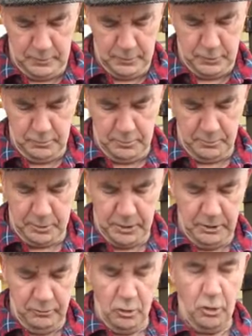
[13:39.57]
Some of them can
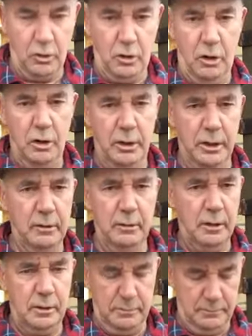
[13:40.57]
eat raw garlic and
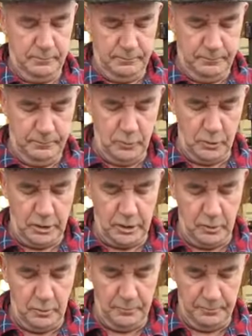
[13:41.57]
no thank
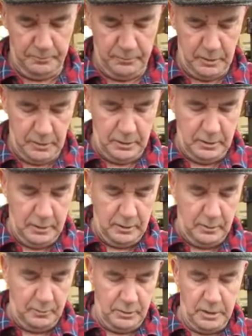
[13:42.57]
you.
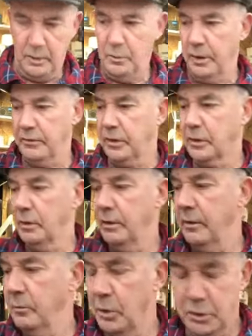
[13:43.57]
But there we have it.
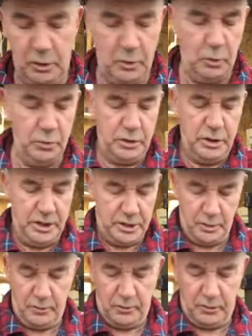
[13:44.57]
Everybody's got their own taste.
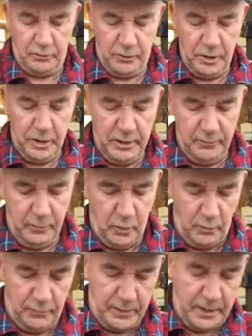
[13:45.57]
So I've got 3,
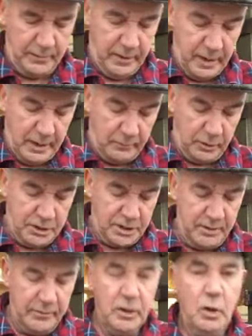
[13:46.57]
4, 5. I've got
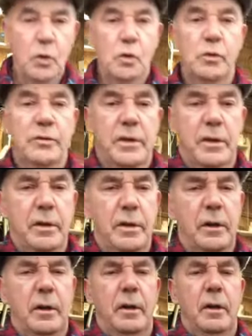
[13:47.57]
7 cloves.
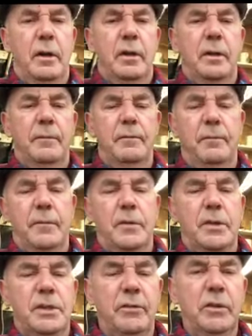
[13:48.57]

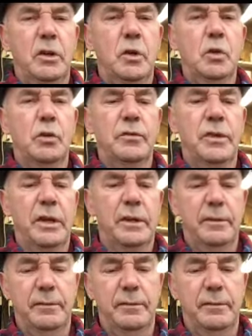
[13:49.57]
7 cloves there.